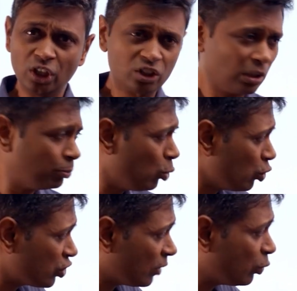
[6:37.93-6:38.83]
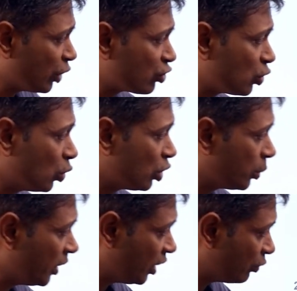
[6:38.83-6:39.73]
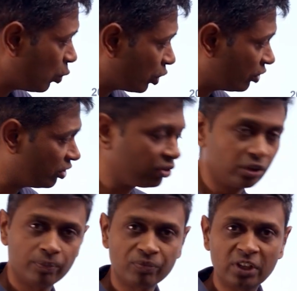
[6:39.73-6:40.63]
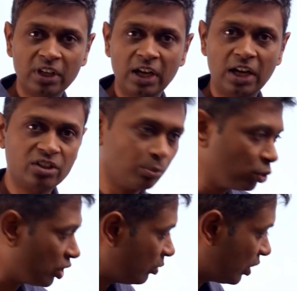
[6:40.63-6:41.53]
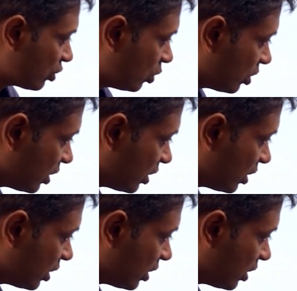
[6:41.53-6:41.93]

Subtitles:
Suppose someone has scored 24 in this, and suppose someone has scored